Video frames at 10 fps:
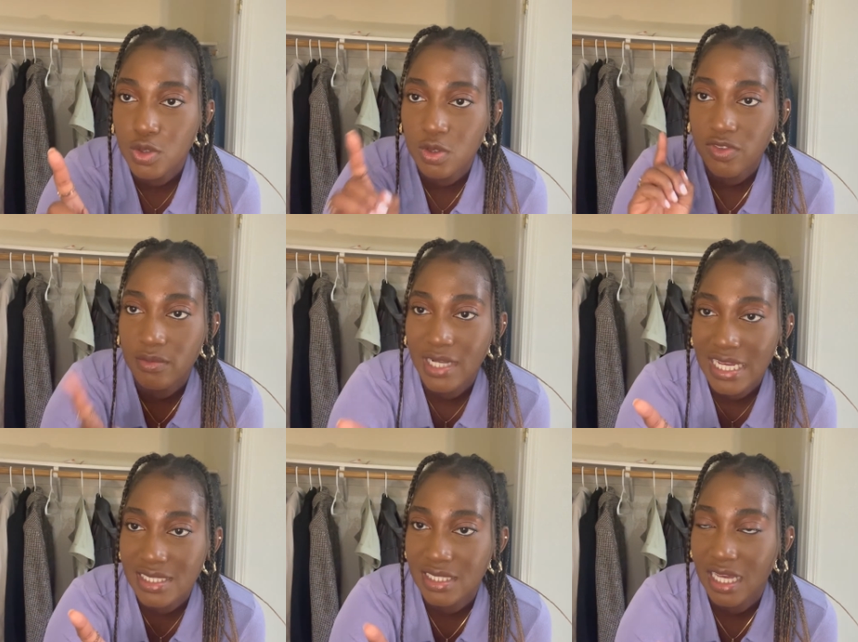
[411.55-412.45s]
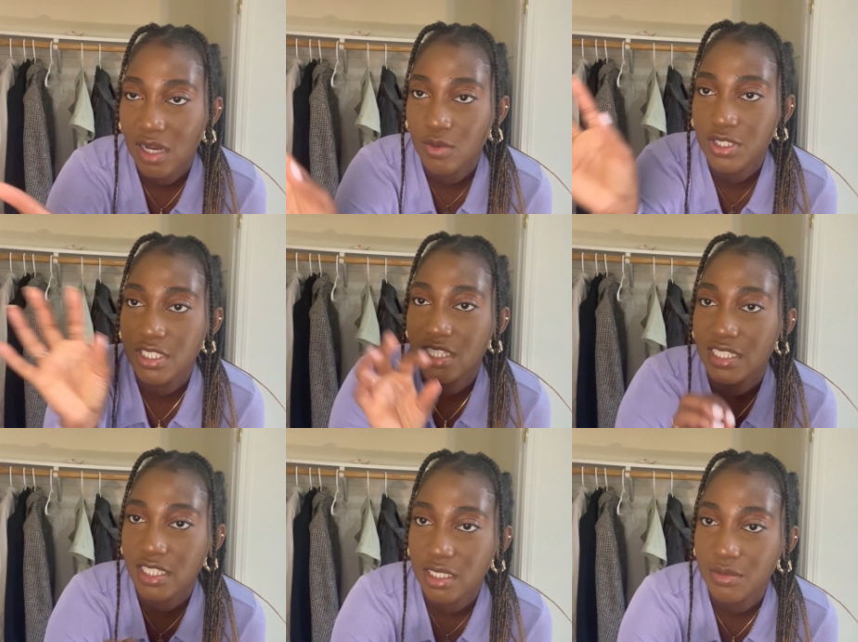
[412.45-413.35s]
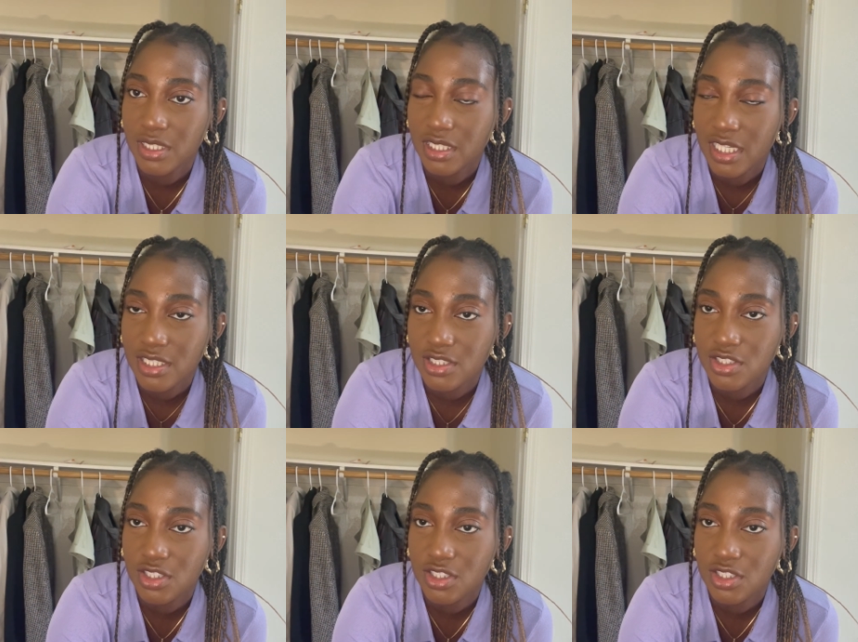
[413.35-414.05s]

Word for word: were from Nasty Gal, which is like gonna be the next